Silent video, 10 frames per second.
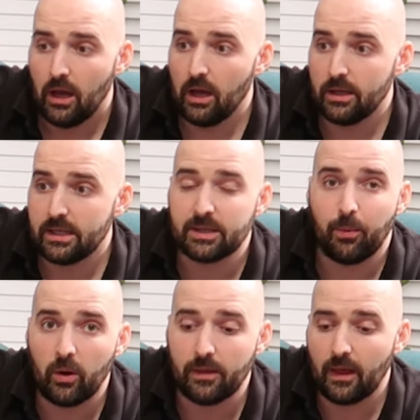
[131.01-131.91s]
Uh,
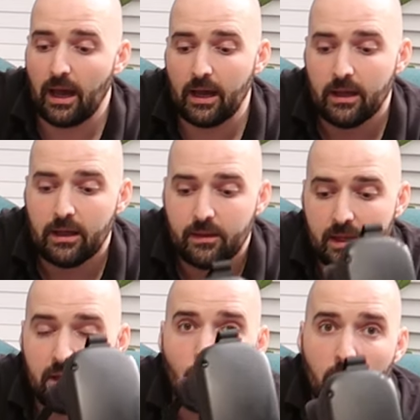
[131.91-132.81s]
despite that,
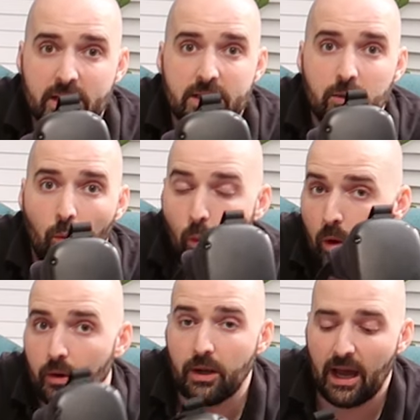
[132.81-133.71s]
the Quest
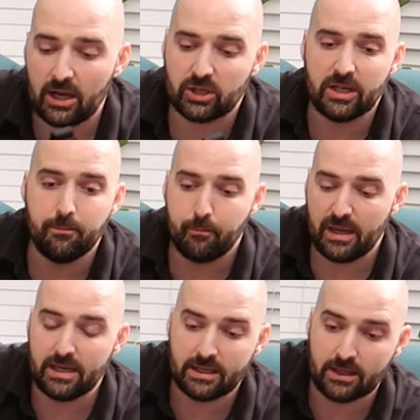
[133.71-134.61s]
1 actually
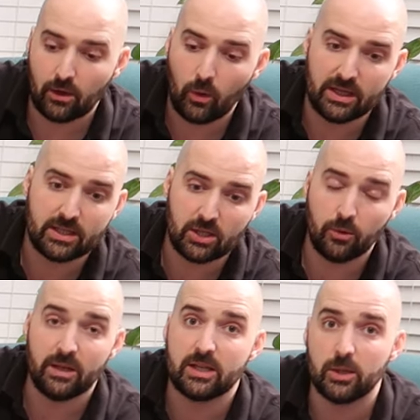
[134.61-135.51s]
beats the Quest
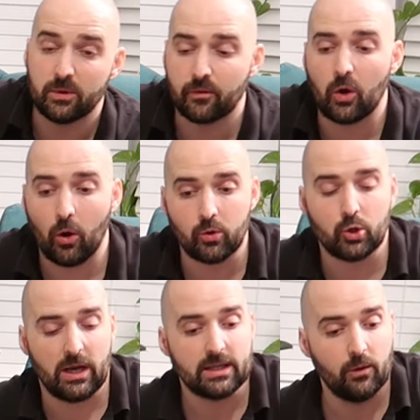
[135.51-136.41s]
2 in terms of contrast.